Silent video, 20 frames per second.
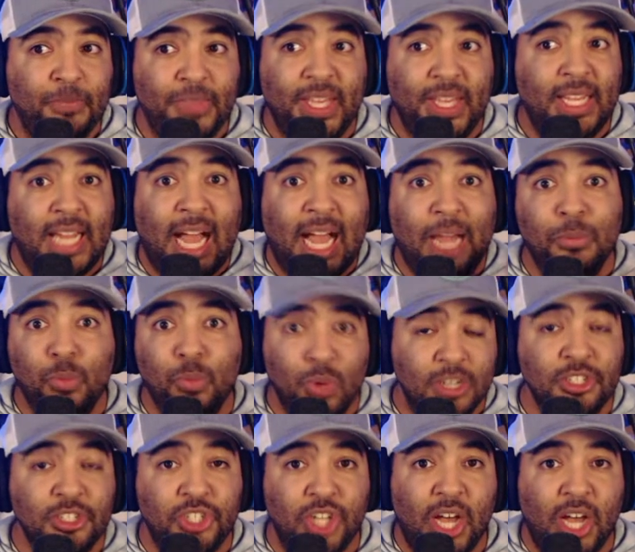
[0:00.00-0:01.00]
then I'm
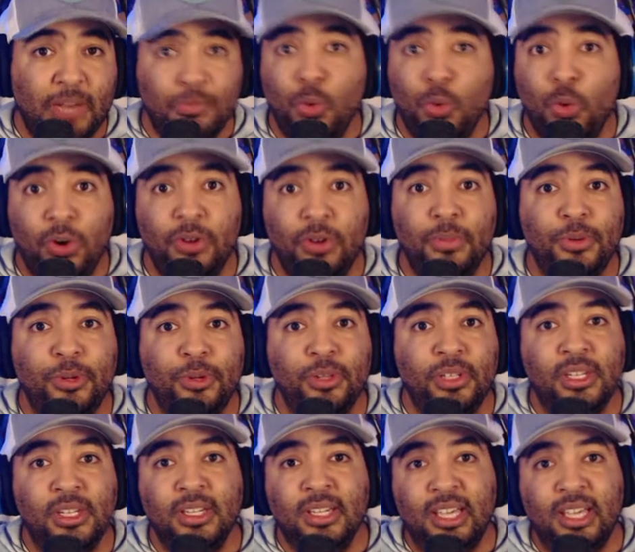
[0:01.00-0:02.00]
one-shot
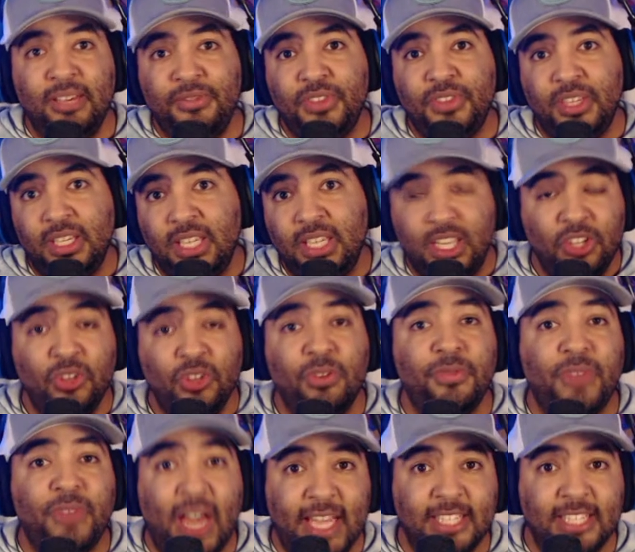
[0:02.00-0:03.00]
mortable if the killer
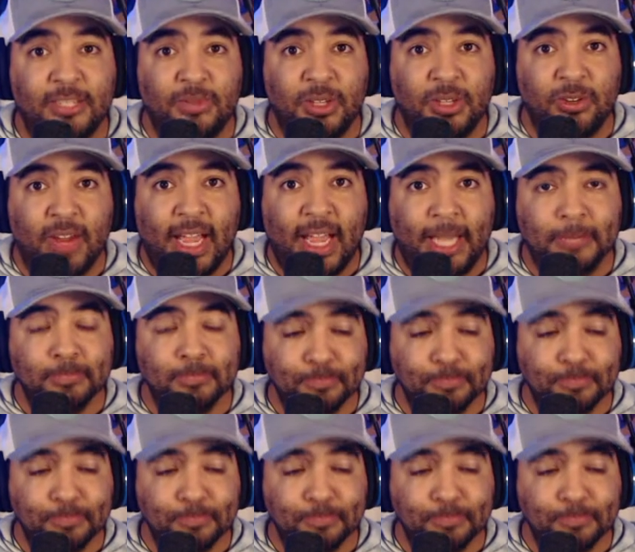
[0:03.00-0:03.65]
finds me, right?